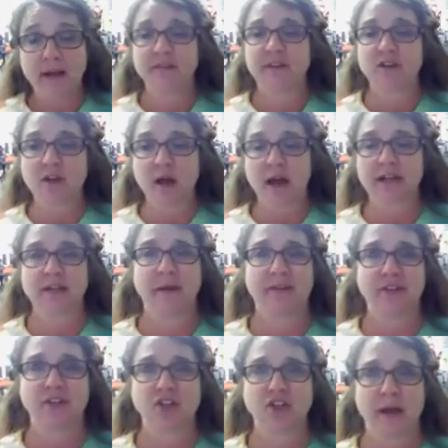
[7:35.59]
that talked
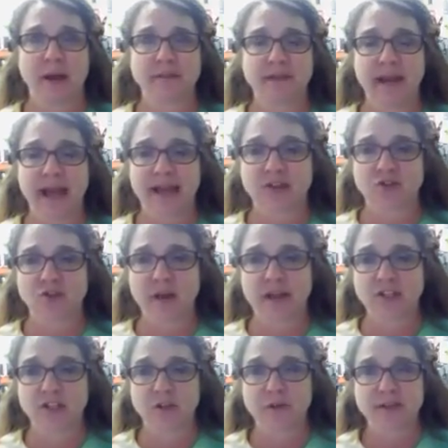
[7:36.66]
about the jobs that
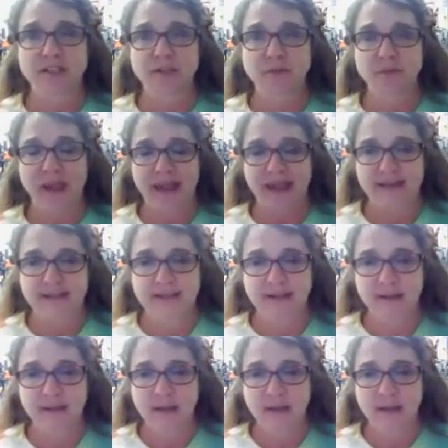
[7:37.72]
astronauts do in space.